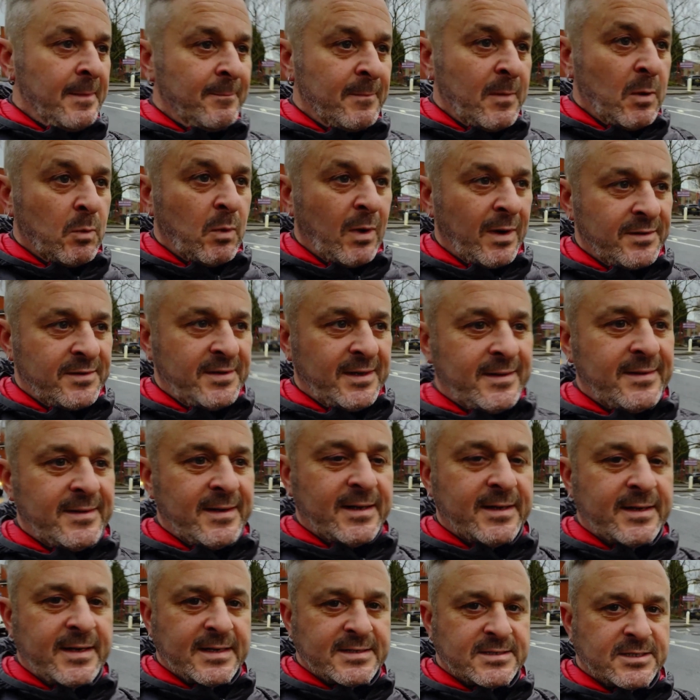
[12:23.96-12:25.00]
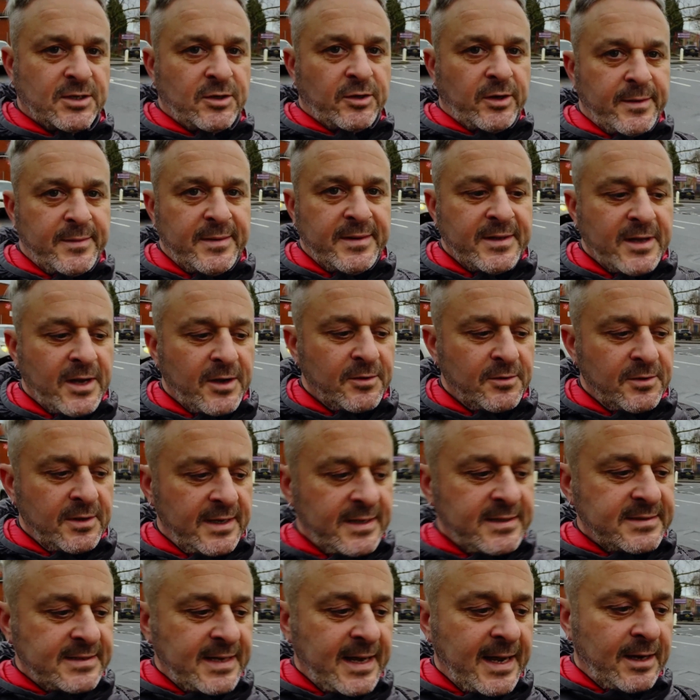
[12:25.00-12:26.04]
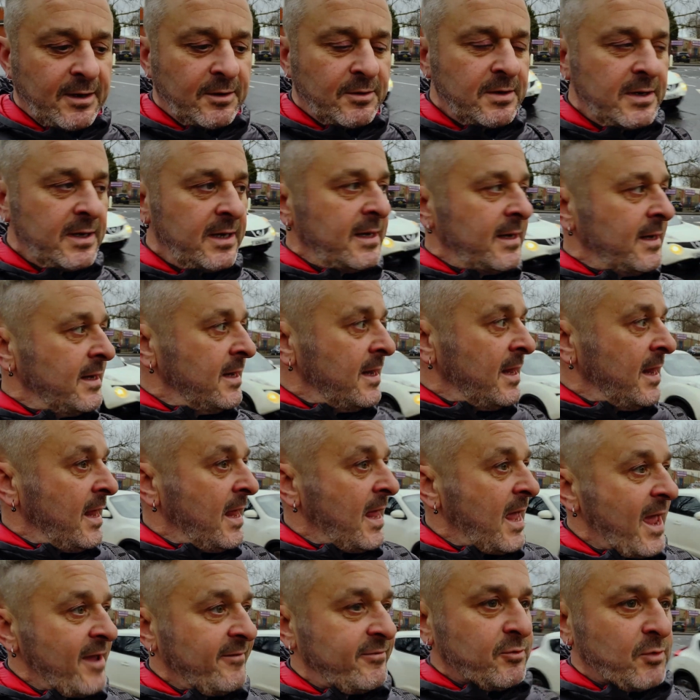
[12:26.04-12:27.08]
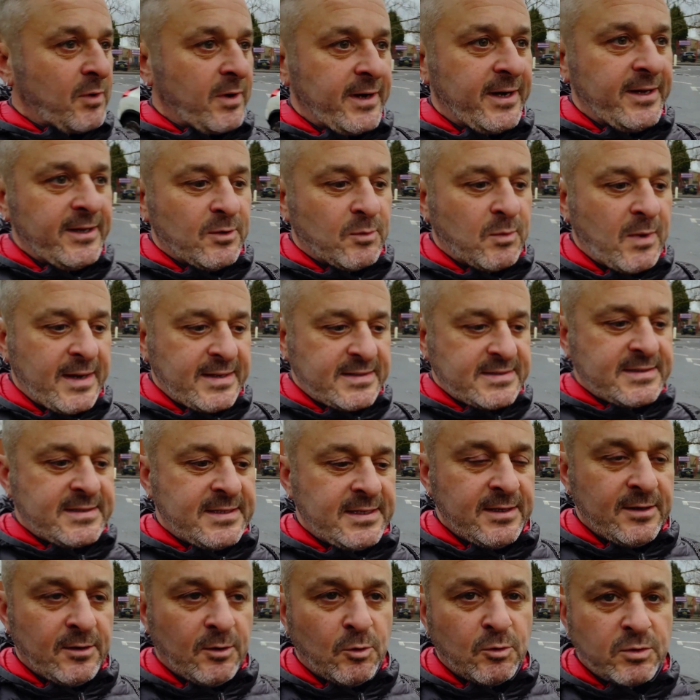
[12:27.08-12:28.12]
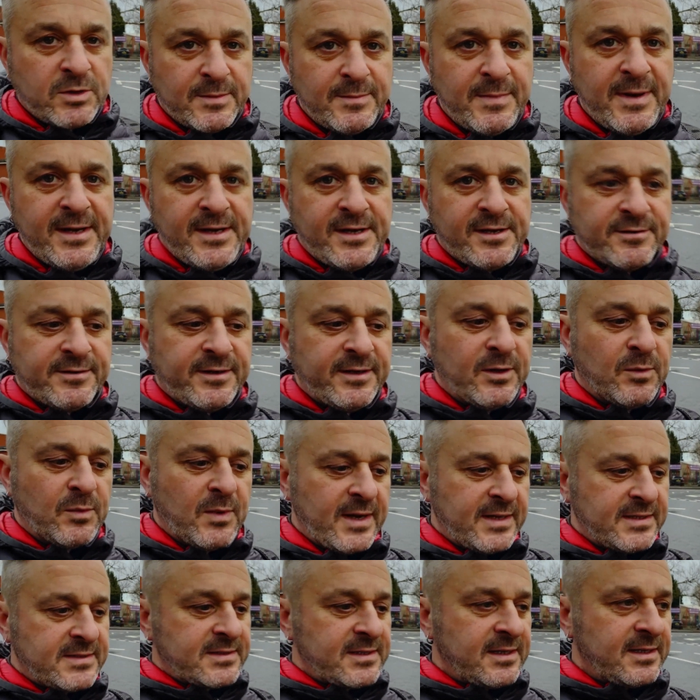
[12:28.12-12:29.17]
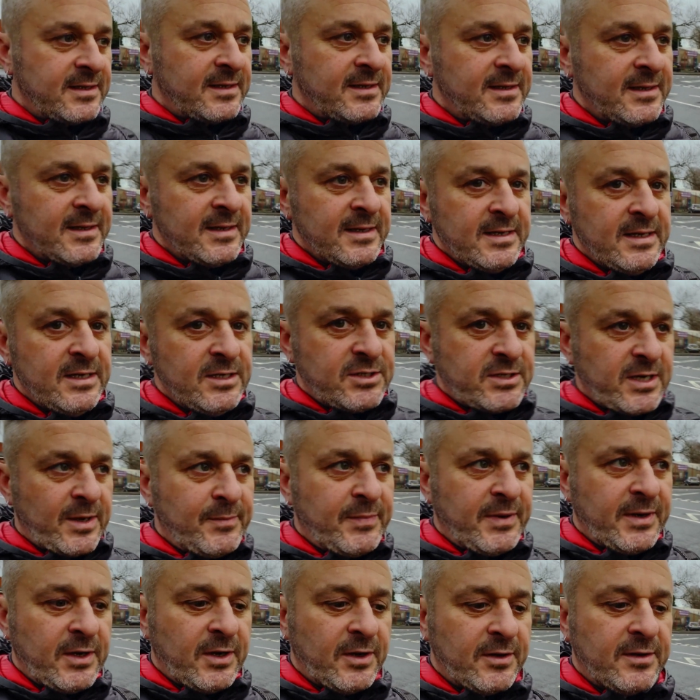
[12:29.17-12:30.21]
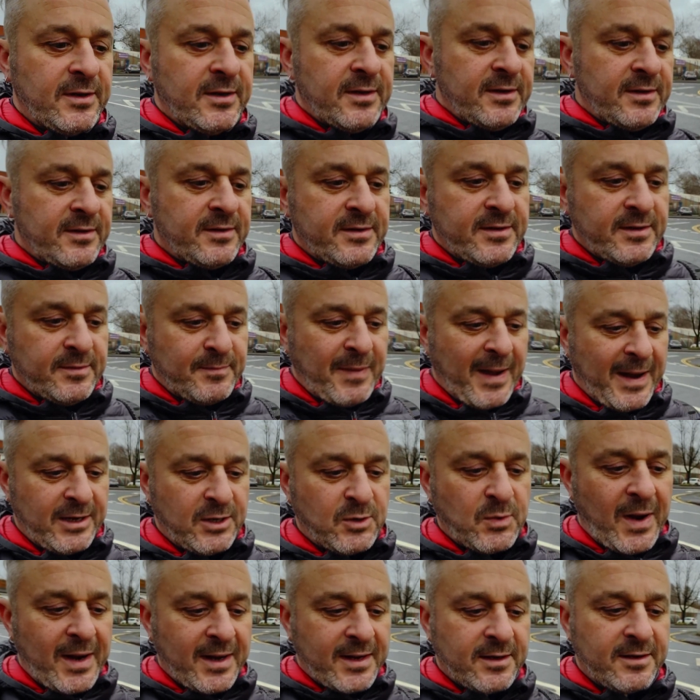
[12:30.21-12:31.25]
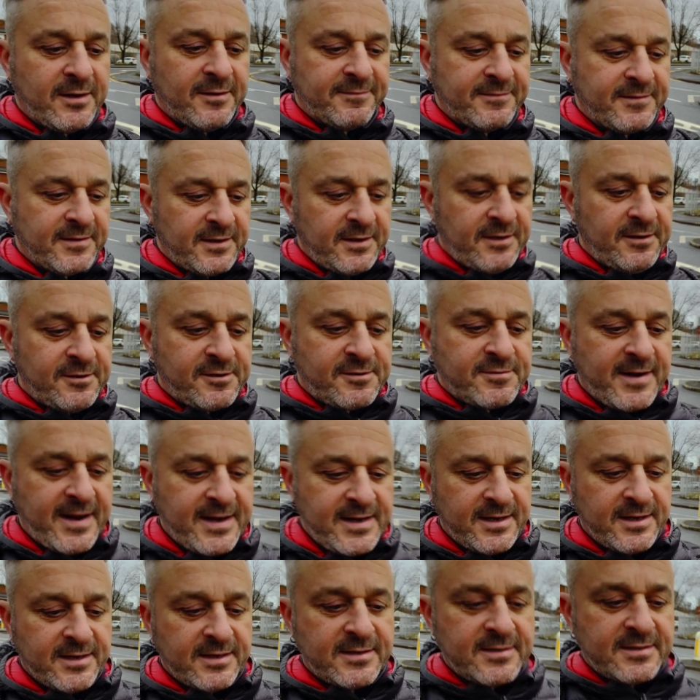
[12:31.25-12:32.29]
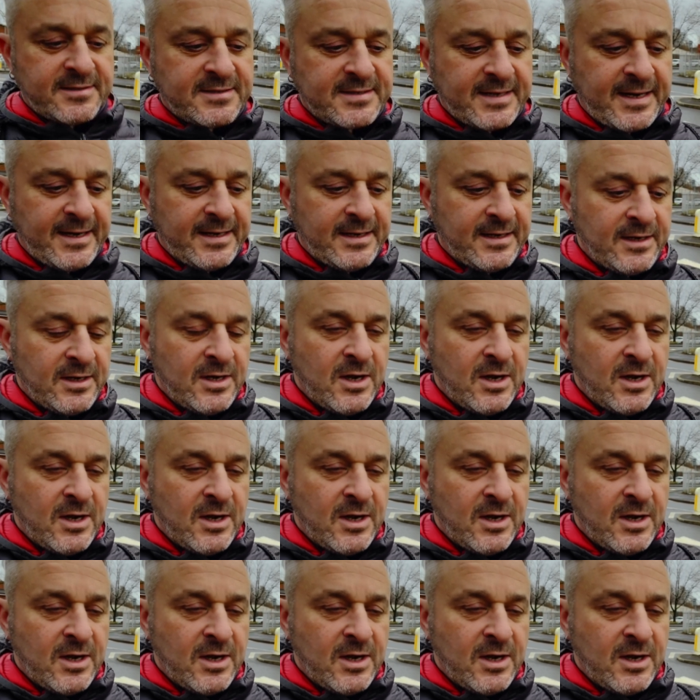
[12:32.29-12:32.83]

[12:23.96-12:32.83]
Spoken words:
One thing that does annoy me though is how everyone in the West, all the media in the West, are jumping on the bandwagon of the Ukrainians and saying,